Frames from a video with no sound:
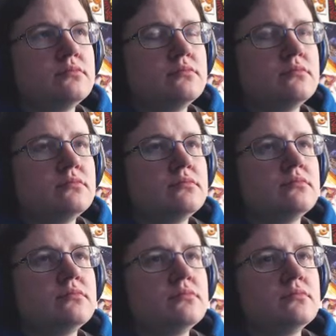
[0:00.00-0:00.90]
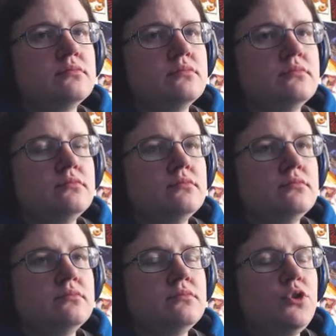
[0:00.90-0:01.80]
Hmm.
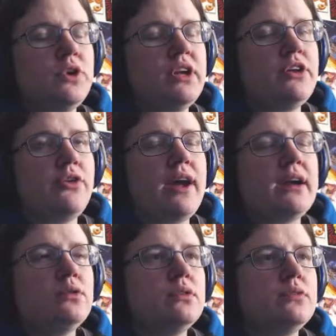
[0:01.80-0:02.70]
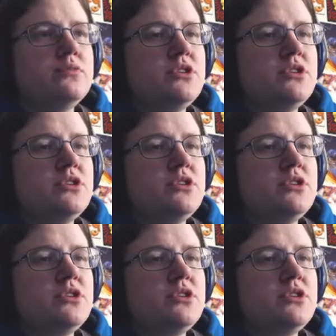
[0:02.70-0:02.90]
You can interact with them too.